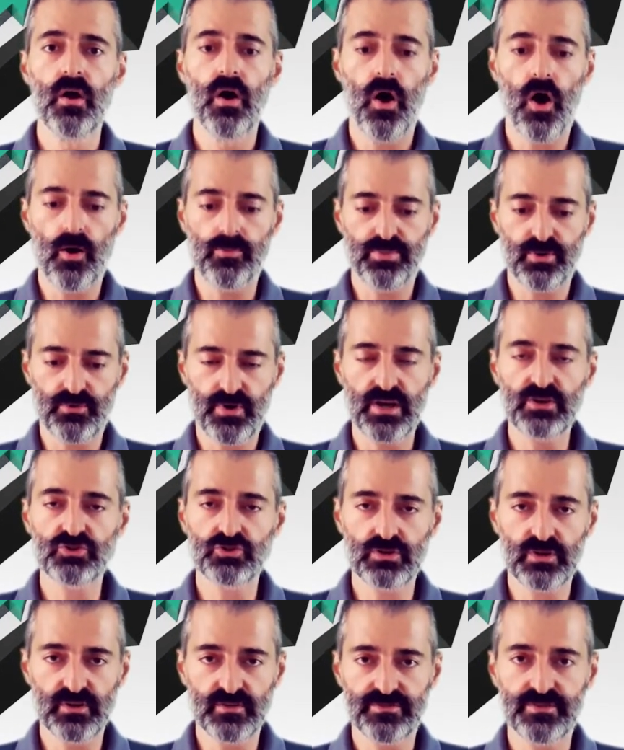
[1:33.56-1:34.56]

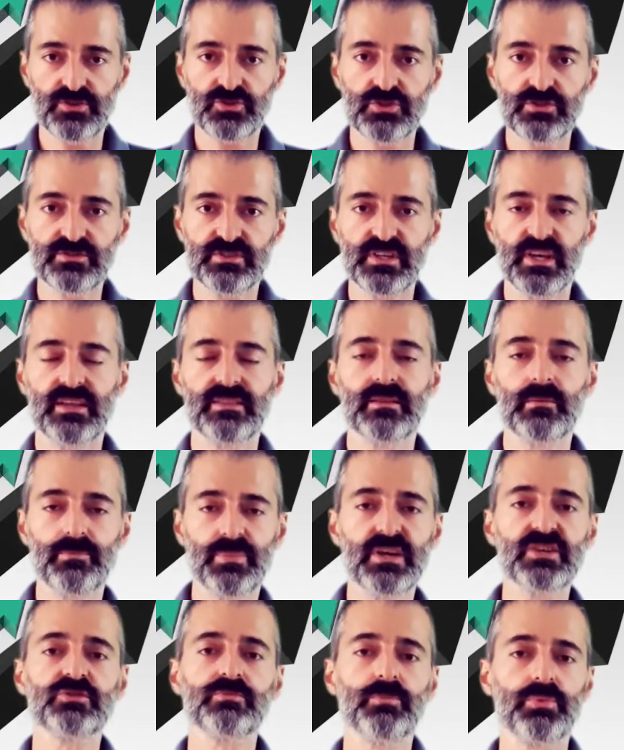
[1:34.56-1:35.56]
operational efficiency, and the
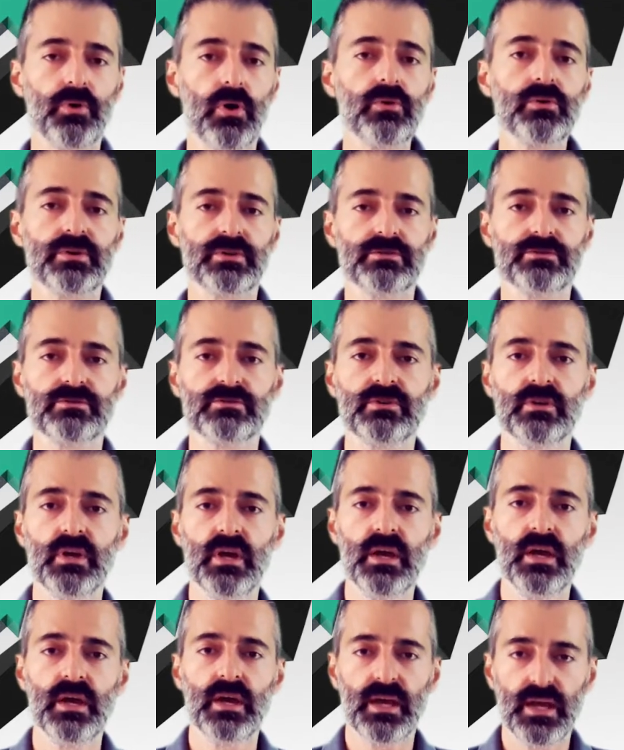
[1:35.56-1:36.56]
best brokers
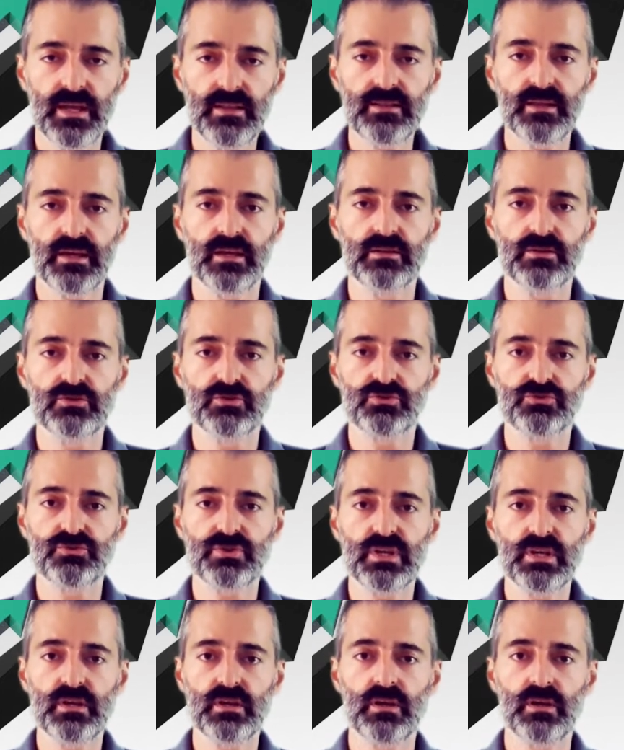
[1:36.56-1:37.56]
in the industry